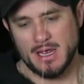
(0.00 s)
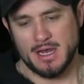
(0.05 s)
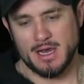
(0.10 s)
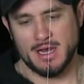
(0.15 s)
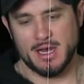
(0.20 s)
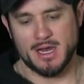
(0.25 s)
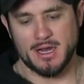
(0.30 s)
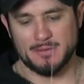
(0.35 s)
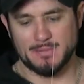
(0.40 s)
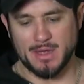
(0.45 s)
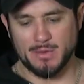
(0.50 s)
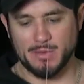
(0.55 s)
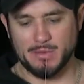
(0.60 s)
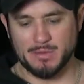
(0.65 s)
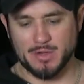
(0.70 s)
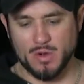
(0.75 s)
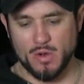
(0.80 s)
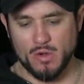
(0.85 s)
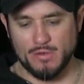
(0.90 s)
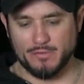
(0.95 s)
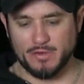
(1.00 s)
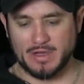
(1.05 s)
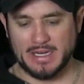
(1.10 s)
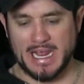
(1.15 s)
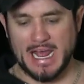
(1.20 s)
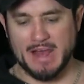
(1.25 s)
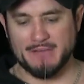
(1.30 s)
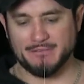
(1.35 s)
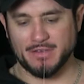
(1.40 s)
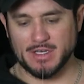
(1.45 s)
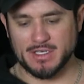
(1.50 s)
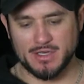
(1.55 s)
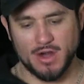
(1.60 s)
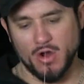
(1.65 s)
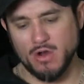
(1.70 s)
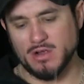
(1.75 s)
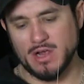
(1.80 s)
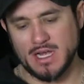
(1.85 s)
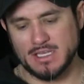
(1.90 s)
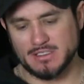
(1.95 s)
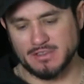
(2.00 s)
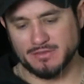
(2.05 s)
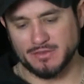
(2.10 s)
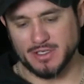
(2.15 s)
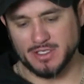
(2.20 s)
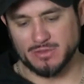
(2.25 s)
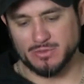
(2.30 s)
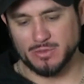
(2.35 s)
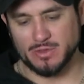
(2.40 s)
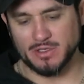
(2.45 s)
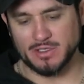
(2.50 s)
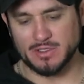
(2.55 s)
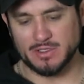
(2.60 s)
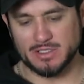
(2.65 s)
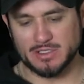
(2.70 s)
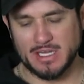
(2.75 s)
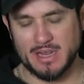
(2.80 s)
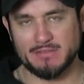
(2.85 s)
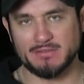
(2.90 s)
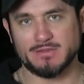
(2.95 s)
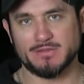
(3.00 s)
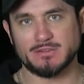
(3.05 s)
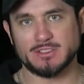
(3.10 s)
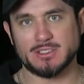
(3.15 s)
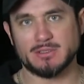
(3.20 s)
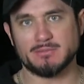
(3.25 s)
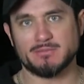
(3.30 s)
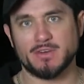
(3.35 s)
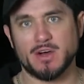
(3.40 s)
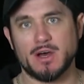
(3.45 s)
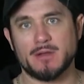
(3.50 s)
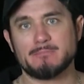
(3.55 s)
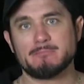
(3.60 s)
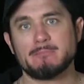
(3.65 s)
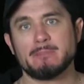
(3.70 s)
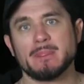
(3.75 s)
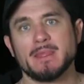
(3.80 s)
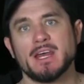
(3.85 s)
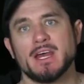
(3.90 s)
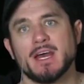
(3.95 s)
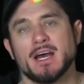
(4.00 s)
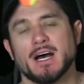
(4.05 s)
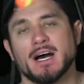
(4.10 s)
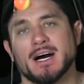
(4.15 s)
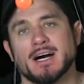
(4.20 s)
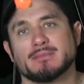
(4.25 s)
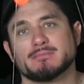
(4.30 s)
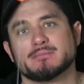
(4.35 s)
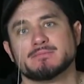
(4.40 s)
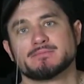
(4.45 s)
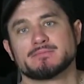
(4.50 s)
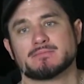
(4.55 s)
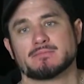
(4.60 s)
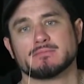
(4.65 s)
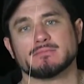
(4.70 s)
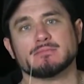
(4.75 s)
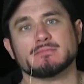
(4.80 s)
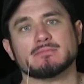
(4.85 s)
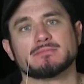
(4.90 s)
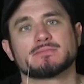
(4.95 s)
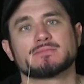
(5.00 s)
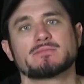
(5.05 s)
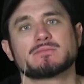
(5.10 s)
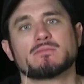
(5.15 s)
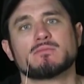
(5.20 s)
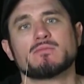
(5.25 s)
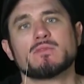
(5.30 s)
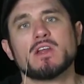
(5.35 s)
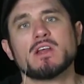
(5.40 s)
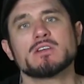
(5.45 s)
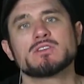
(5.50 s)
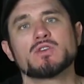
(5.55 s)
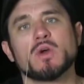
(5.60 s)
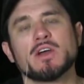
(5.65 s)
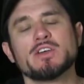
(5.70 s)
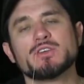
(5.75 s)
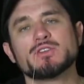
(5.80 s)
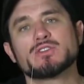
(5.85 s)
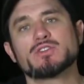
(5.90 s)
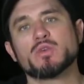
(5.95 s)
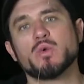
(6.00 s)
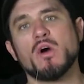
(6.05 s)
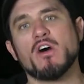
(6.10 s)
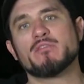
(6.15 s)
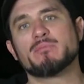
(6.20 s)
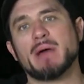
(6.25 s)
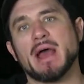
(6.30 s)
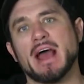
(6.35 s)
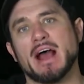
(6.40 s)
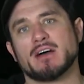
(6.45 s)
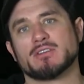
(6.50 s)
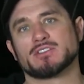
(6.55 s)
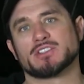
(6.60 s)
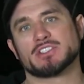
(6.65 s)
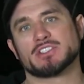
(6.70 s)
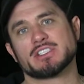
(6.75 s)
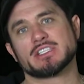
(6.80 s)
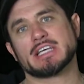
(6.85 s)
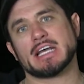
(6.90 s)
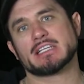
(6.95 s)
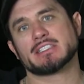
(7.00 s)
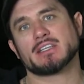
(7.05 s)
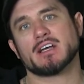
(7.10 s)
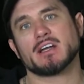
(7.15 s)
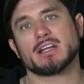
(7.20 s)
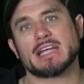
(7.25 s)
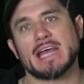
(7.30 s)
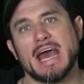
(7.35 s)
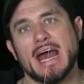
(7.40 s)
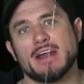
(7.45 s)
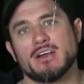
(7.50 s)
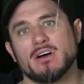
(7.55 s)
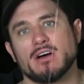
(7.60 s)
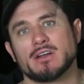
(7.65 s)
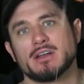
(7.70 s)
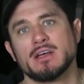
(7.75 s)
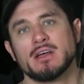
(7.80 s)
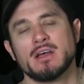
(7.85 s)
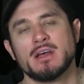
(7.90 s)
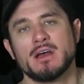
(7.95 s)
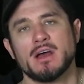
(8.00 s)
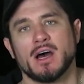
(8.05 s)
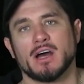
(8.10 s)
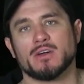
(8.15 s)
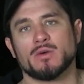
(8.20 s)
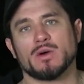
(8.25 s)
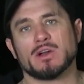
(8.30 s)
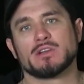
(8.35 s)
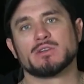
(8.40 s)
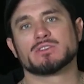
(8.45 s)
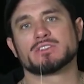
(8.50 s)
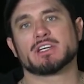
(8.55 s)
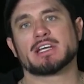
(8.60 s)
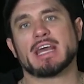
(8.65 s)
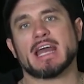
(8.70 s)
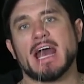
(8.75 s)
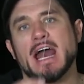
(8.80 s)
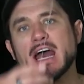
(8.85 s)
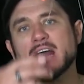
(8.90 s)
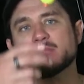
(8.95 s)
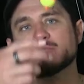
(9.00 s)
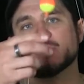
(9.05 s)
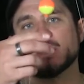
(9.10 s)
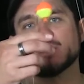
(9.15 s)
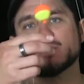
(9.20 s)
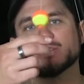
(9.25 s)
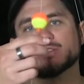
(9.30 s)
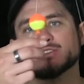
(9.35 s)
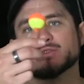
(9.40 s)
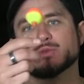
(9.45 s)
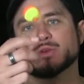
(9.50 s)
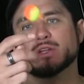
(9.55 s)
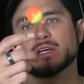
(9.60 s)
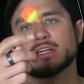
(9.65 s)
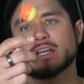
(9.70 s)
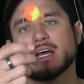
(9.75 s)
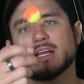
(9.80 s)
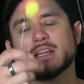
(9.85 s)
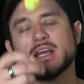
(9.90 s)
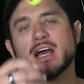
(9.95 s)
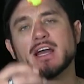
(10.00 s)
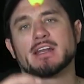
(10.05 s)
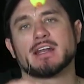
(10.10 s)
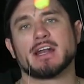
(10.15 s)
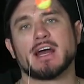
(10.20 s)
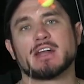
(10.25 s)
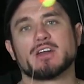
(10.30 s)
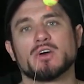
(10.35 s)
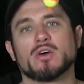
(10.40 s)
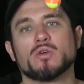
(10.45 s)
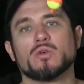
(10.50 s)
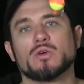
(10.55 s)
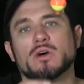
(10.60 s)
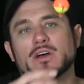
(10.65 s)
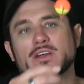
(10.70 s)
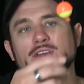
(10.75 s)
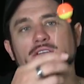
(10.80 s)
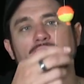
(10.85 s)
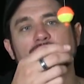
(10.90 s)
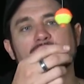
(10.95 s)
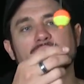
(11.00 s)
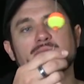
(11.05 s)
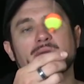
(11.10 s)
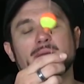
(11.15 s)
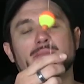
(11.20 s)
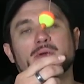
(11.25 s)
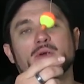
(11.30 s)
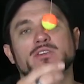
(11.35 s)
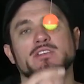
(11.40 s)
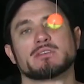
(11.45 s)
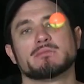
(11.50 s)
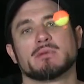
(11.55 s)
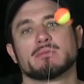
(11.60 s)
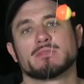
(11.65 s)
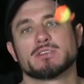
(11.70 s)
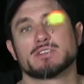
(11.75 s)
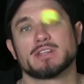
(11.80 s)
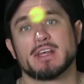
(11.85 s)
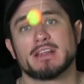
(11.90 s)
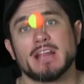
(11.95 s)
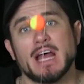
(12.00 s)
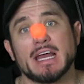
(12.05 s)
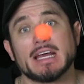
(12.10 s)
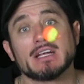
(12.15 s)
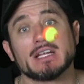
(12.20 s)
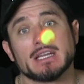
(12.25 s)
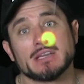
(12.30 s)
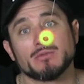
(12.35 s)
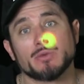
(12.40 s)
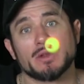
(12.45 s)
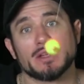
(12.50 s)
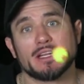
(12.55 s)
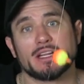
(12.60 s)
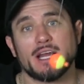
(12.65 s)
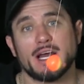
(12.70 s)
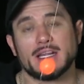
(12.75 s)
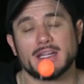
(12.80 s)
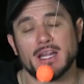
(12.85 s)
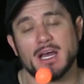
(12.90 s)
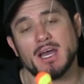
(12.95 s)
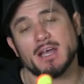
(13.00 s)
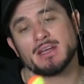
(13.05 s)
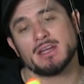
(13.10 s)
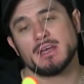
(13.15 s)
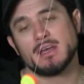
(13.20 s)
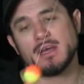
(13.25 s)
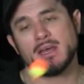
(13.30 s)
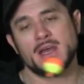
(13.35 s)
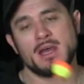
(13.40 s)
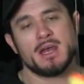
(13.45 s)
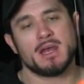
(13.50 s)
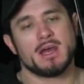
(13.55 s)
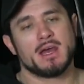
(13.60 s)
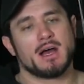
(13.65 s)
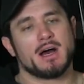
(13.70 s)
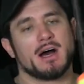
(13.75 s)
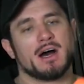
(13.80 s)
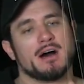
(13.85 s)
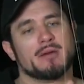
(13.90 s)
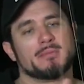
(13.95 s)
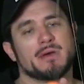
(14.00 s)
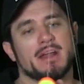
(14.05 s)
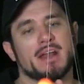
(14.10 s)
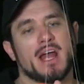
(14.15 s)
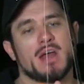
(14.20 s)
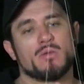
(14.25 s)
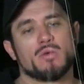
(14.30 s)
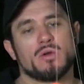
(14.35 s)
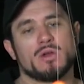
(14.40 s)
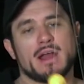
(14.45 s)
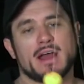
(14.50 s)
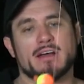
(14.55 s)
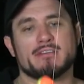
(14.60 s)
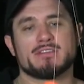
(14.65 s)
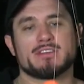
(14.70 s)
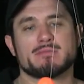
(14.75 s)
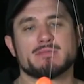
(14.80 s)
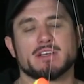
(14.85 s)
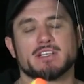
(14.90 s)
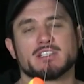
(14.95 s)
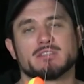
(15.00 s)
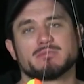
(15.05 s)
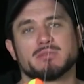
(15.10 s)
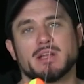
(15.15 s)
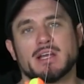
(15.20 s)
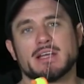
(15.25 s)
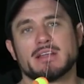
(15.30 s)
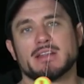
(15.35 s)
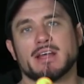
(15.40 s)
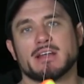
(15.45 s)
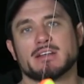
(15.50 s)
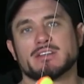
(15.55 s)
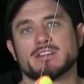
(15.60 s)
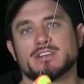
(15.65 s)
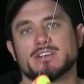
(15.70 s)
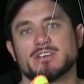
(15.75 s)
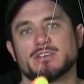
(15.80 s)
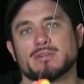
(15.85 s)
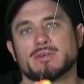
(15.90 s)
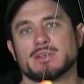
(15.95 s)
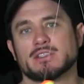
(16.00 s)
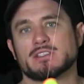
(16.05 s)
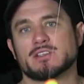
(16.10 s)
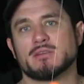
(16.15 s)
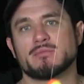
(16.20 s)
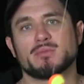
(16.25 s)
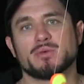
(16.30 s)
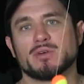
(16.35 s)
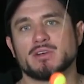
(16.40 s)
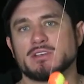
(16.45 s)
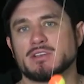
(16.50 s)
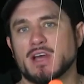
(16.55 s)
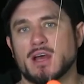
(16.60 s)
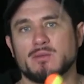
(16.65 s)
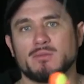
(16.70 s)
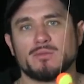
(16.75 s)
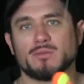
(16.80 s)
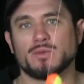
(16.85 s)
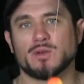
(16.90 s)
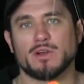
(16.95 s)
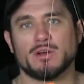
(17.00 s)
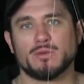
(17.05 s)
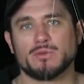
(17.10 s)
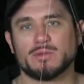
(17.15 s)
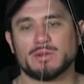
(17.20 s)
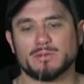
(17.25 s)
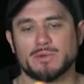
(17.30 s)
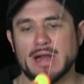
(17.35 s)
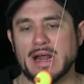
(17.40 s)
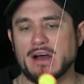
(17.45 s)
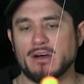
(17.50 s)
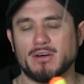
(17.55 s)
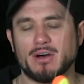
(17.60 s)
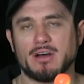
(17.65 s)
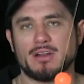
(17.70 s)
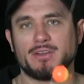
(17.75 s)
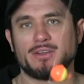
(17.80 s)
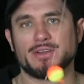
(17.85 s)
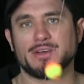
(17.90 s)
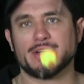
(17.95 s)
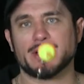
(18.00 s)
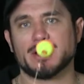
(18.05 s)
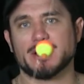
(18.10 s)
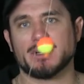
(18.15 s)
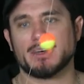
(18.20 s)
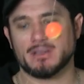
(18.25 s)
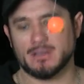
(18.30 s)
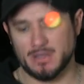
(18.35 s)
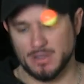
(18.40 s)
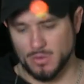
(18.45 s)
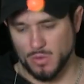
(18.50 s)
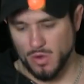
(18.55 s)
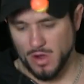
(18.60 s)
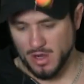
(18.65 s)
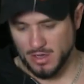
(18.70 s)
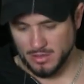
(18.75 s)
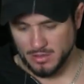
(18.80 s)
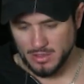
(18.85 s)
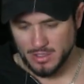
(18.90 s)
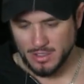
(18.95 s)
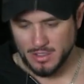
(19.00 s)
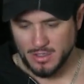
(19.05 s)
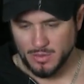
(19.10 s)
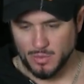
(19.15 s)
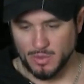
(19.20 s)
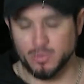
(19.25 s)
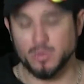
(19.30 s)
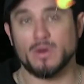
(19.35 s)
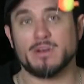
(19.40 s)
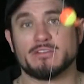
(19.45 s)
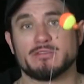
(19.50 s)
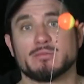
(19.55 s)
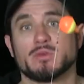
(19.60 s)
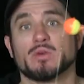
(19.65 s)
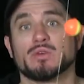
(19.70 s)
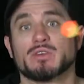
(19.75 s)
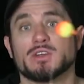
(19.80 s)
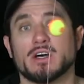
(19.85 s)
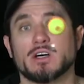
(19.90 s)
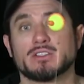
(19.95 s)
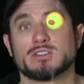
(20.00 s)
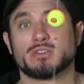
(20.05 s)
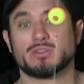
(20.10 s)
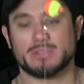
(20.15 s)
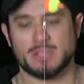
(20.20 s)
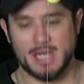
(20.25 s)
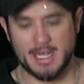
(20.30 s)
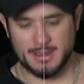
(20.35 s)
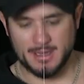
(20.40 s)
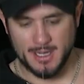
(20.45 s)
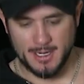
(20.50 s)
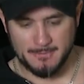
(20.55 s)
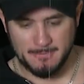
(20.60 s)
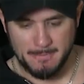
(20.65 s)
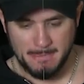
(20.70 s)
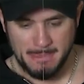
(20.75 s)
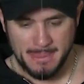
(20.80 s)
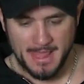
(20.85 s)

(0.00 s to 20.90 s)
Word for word: Um, and we were going for catfish, all kinds of fish really, just having some fun. Um, so I use 12 pound, in case I got a cat on. I don't want to lose a cat by using really light line. And I know, uh, you know, some of my protein members, they like really light line. Um, and I will have them explain that to you at some point in time when, I, when we're out on the, on the water with one of them who does use light line.